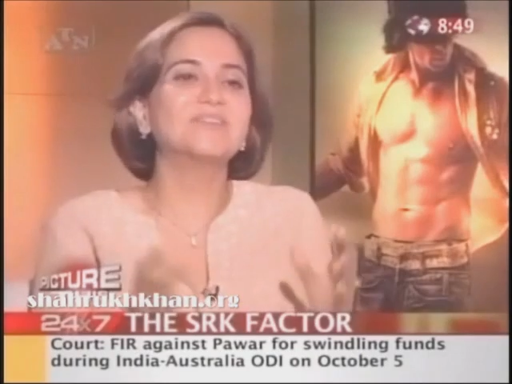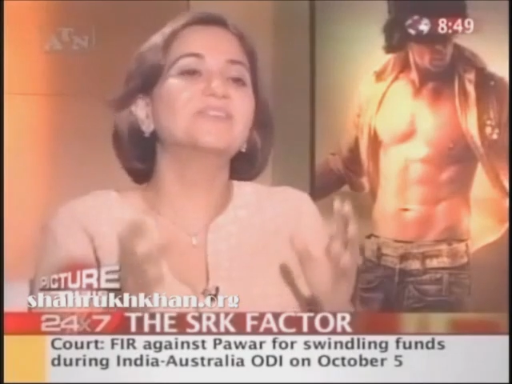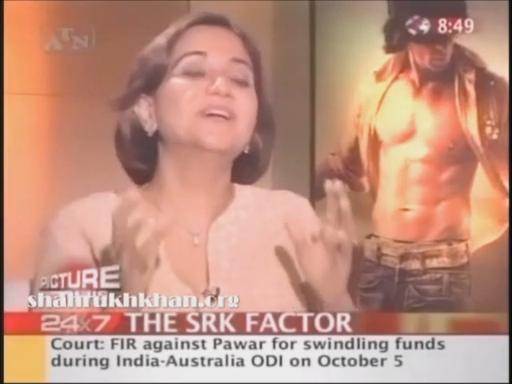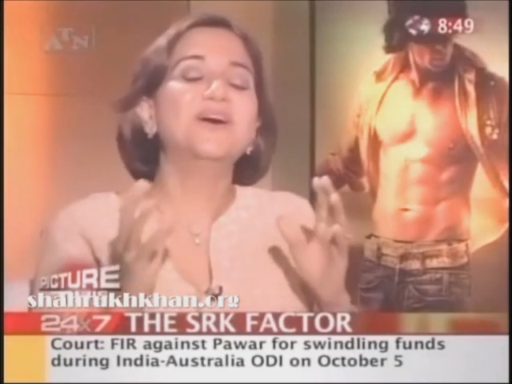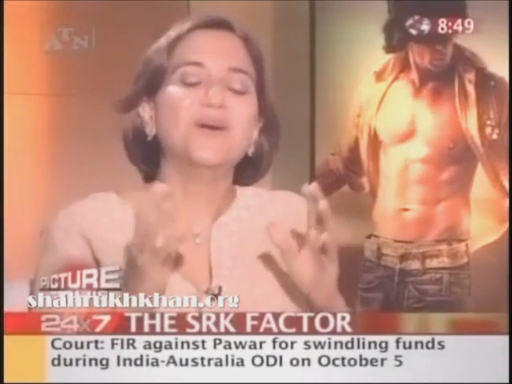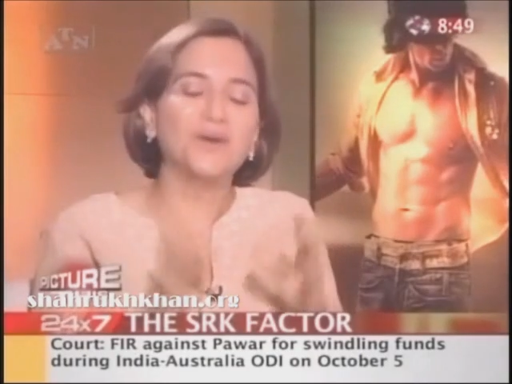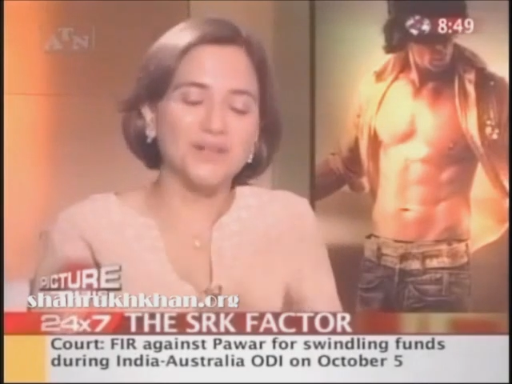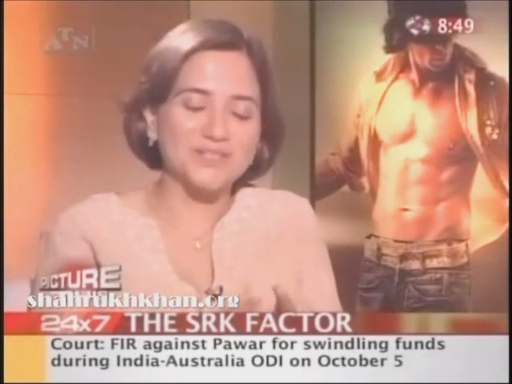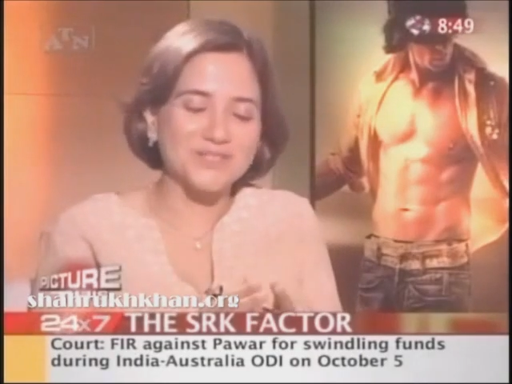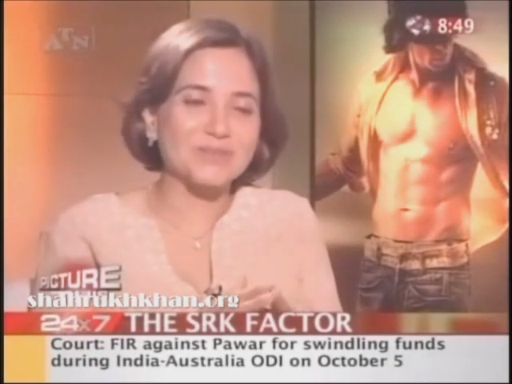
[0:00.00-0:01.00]

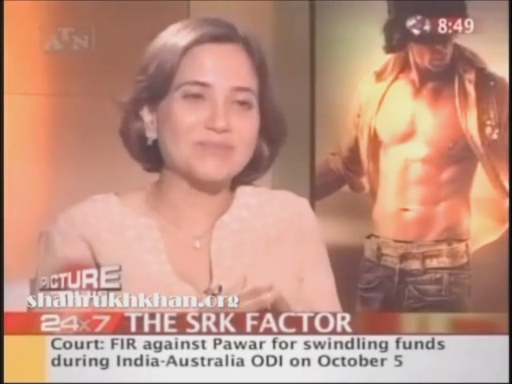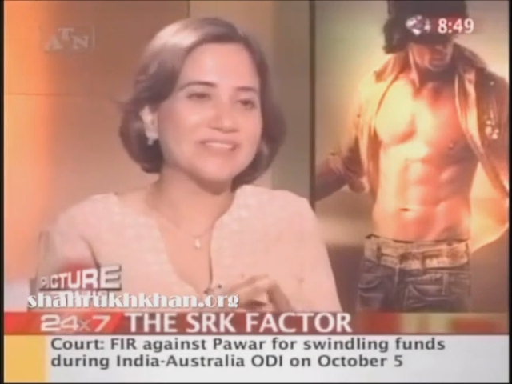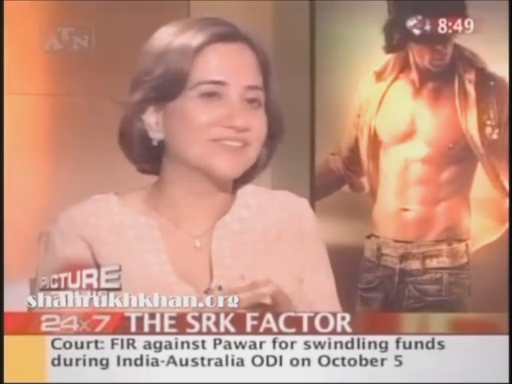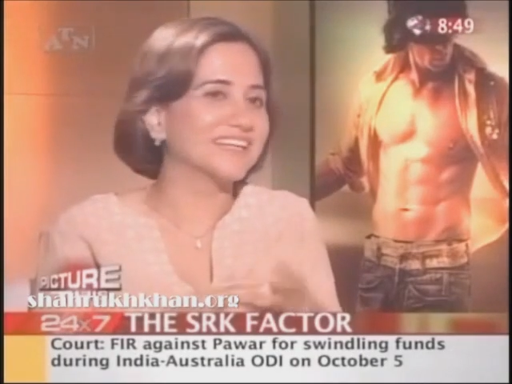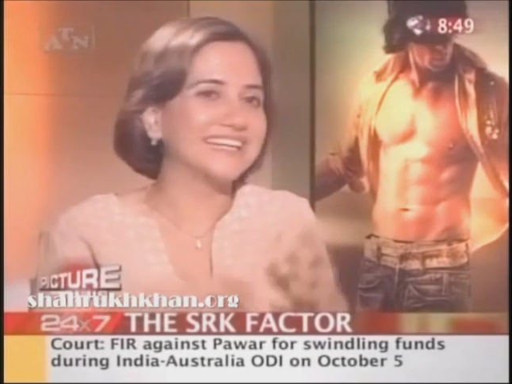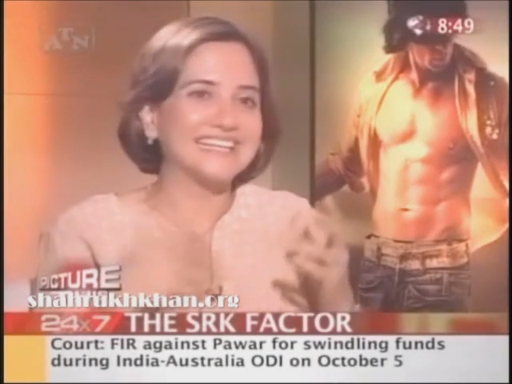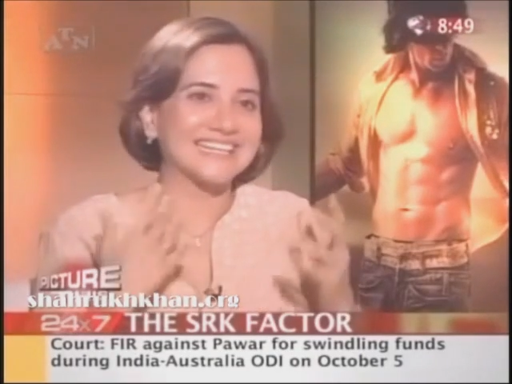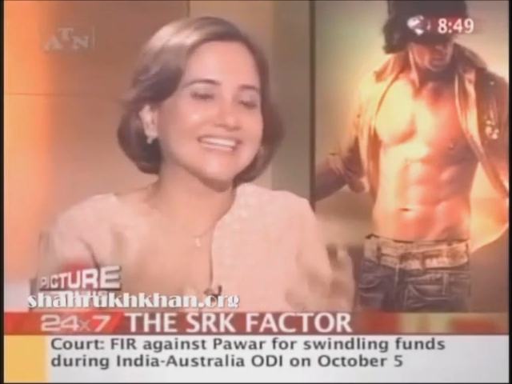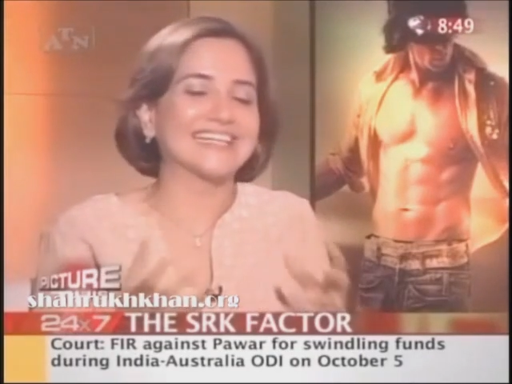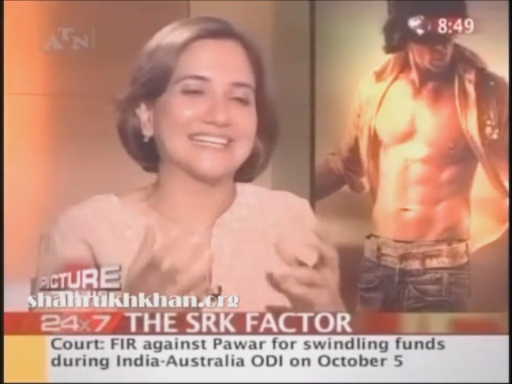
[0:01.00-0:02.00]
You've also been
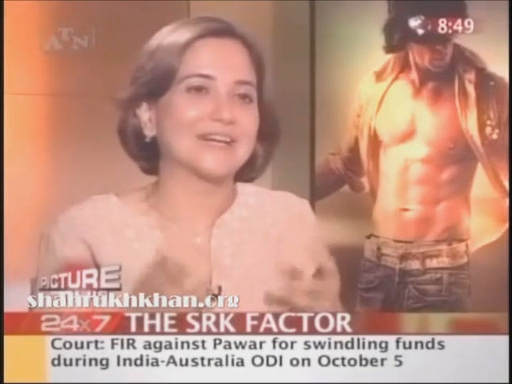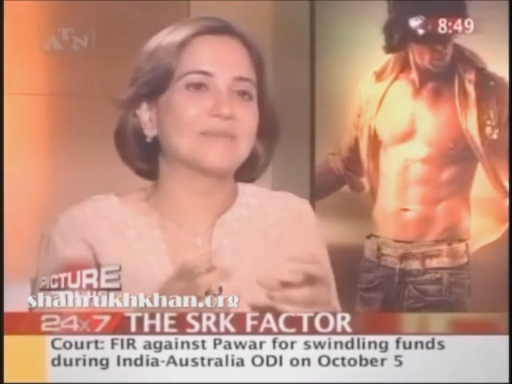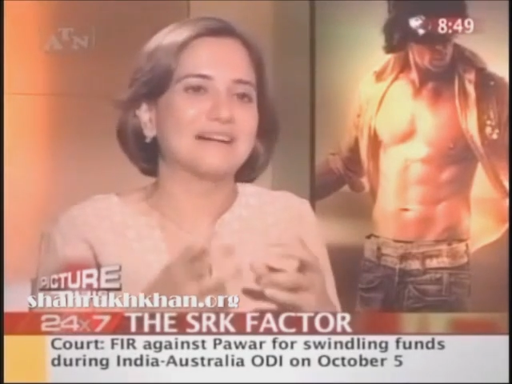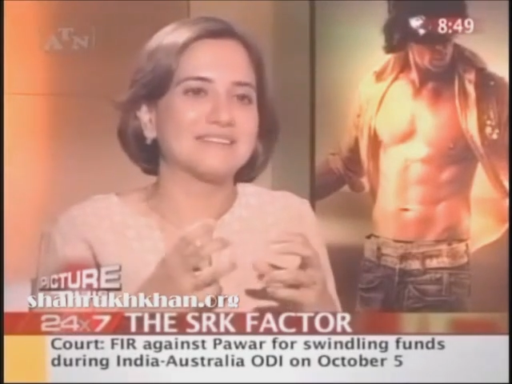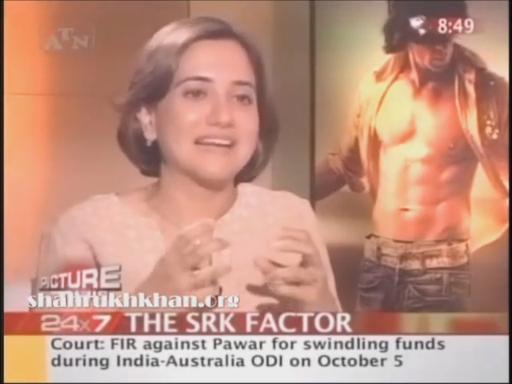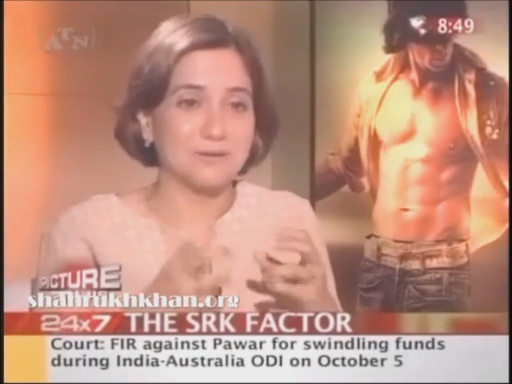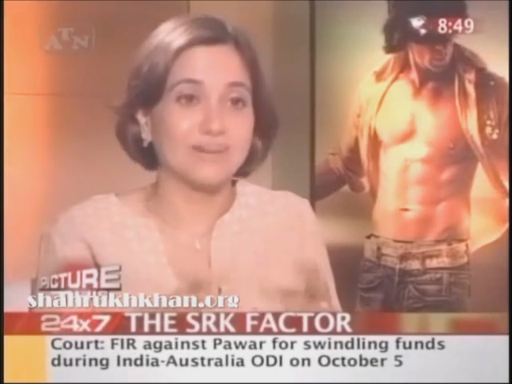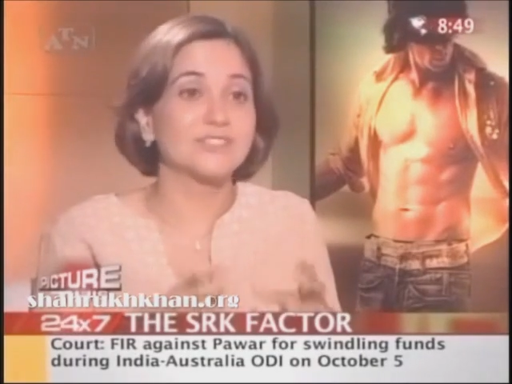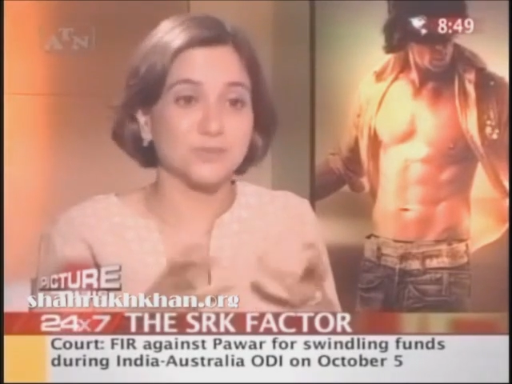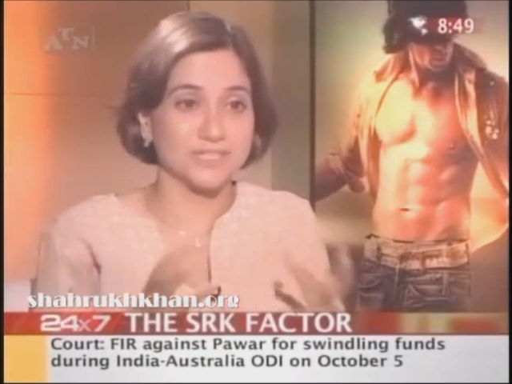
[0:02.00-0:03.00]
very clear about
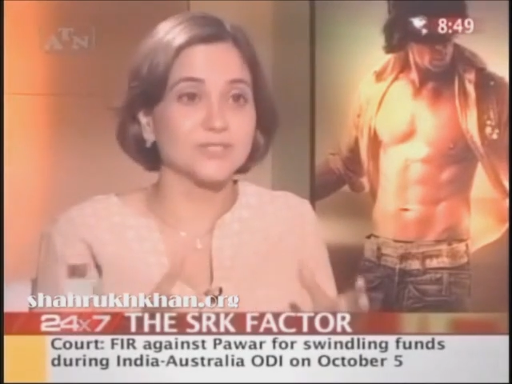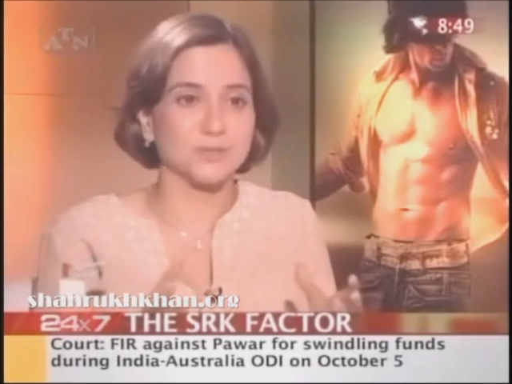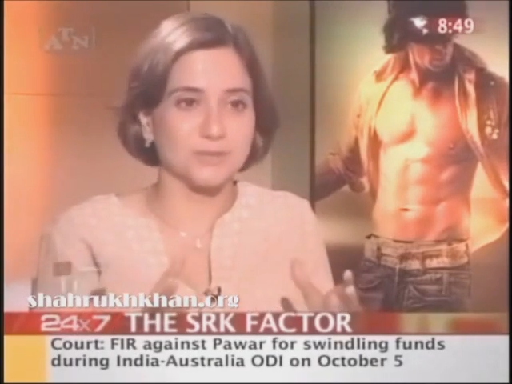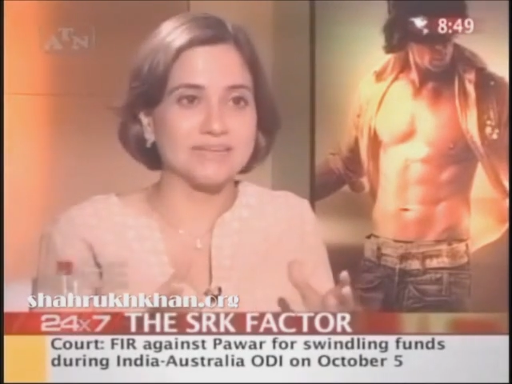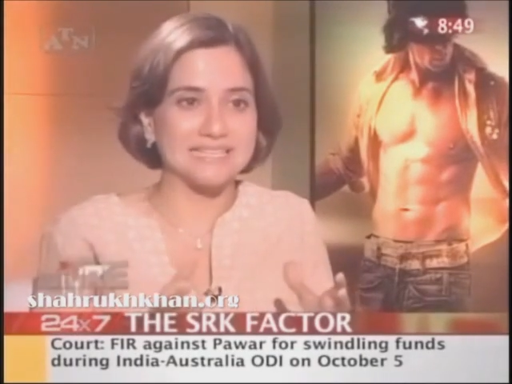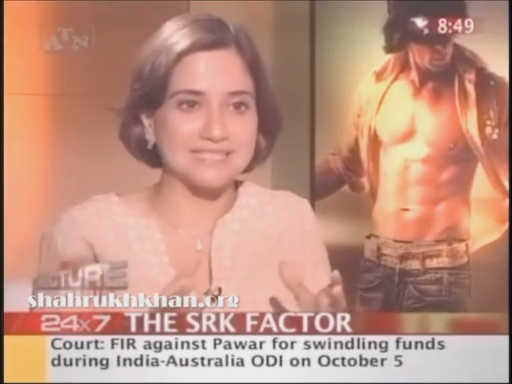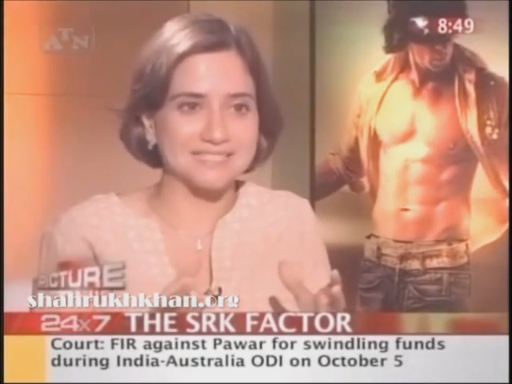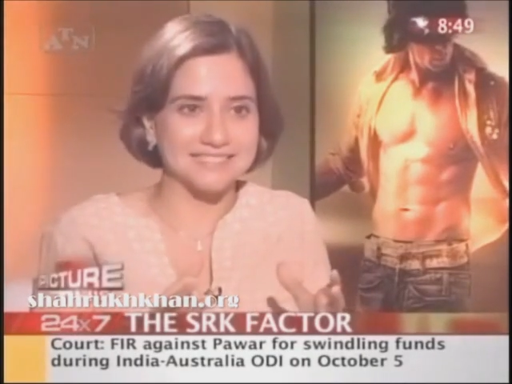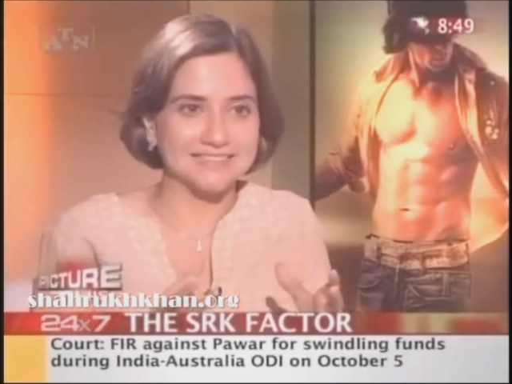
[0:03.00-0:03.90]
how much you enjoy being a